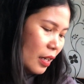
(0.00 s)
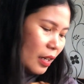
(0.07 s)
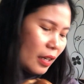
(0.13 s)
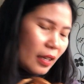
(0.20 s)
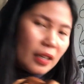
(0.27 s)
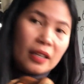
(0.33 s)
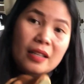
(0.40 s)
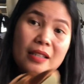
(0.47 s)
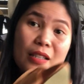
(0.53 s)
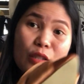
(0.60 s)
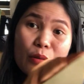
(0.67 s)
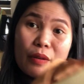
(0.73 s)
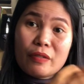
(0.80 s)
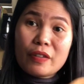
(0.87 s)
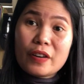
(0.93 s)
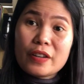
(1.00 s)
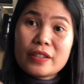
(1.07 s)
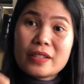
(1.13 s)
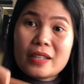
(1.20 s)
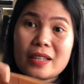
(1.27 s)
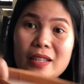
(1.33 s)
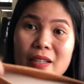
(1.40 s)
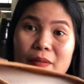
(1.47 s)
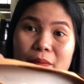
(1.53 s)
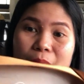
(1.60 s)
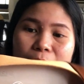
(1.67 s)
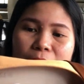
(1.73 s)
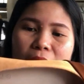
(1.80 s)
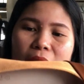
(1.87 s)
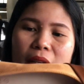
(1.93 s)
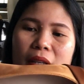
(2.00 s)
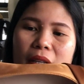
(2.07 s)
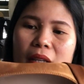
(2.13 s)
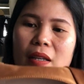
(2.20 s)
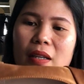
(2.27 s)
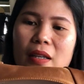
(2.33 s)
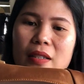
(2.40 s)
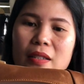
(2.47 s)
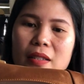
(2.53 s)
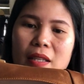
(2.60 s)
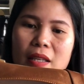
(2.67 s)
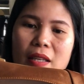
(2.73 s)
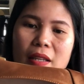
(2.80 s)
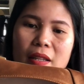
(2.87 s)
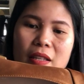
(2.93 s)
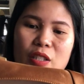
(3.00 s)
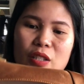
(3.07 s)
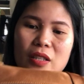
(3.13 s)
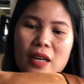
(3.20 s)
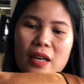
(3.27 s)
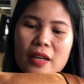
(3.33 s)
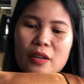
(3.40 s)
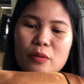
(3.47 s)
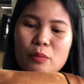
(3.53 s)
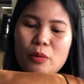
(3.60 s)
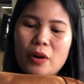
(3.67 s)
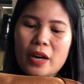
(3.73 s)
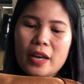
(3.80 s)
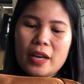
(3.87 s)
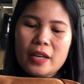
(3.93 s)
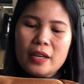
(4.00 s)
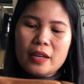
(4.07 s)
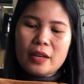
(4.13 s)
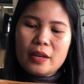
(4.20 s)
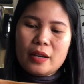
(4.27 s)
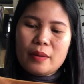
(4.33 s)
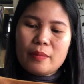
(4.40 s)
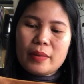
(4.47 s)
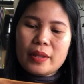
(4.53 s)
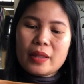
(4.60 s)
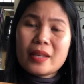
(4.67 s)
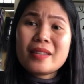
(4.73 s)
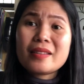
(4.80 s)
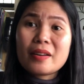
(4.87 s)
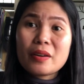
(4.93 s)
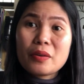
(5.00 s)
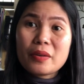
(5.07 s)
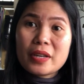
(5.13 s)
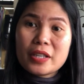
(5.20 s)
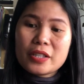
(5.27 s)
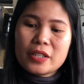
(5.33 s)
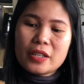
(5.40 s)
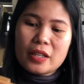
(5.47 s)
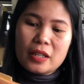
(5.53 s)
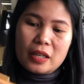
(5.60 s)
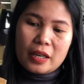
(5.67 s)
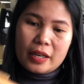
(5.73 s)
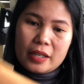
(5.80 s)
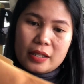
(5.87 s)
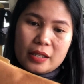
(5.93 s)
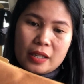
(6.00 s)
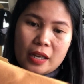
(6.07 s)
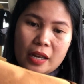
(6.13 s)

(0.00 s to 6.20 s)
and this is my first time seeing this kind of brand. But these are original, guys.